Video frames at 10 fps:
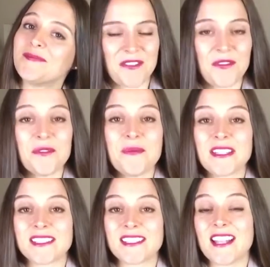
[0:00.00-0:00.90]
If you
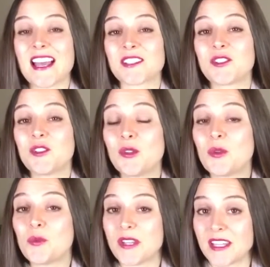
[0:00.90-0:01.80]
missed the last
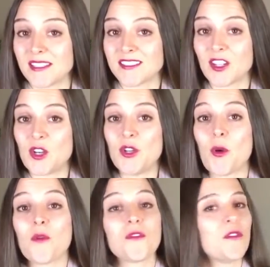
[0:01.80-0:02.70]
2 weeks'
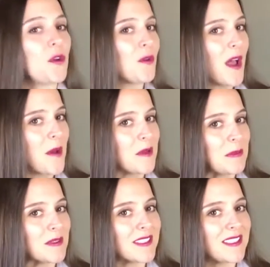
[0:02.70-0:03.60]
Lyon photo
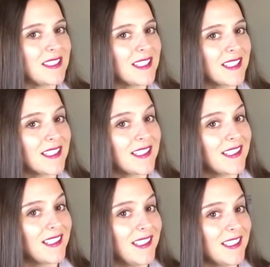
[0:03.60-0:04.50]
albums, click
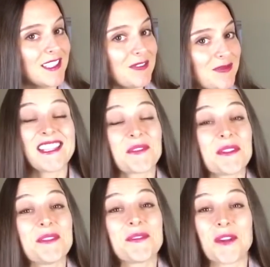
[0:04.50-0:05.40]
here. This
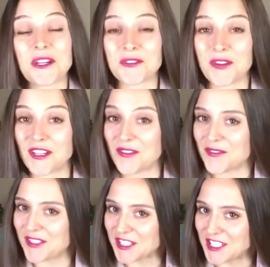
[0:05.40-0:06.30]
was your French friend
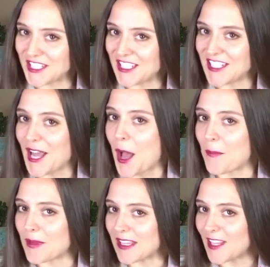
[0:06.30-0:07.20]
Virginie
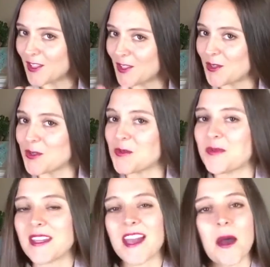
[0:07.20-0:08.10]
helping you
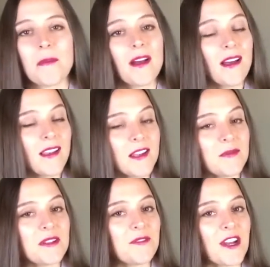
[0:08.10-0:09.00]
become a little
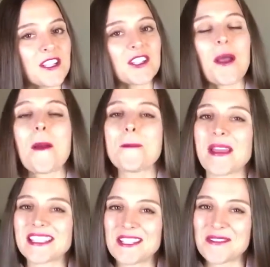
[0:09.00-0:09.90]
bit French.
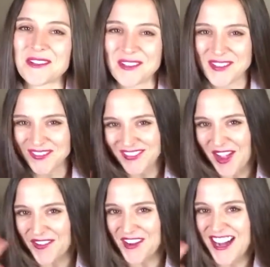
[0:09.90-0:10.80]
Merci beaucoup.
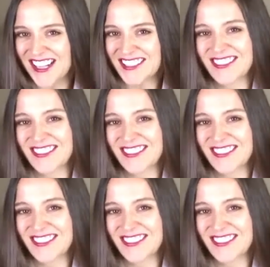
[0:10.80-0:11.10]
Au revoir.